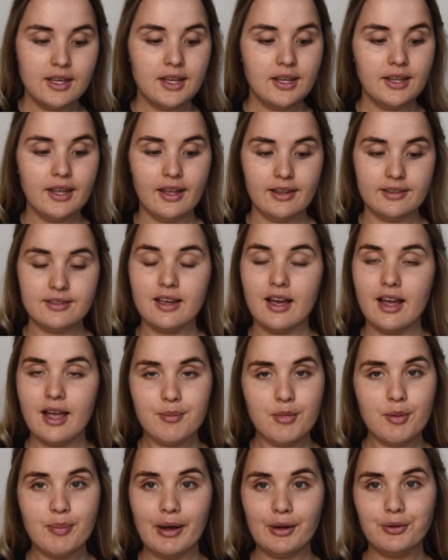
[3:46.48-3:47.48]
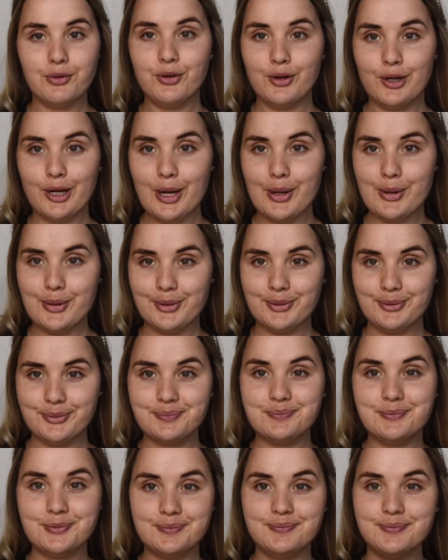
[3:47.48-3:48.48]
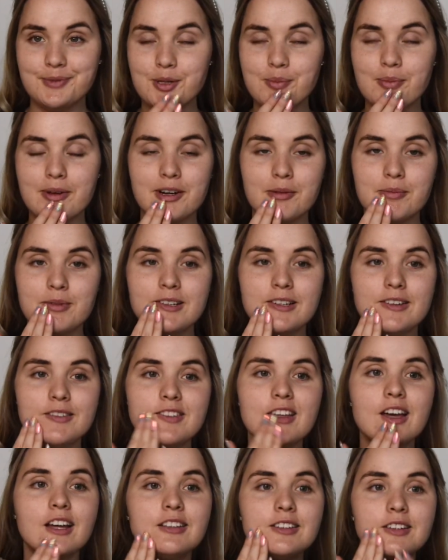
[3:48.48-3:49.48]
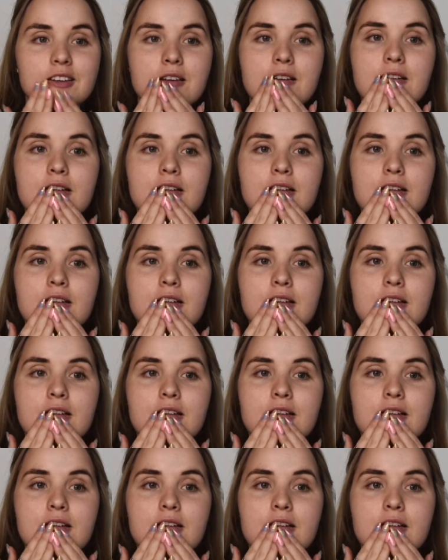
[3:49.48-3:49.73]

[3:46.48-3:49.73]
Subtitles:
Yes, I am about to glow. You better believe that.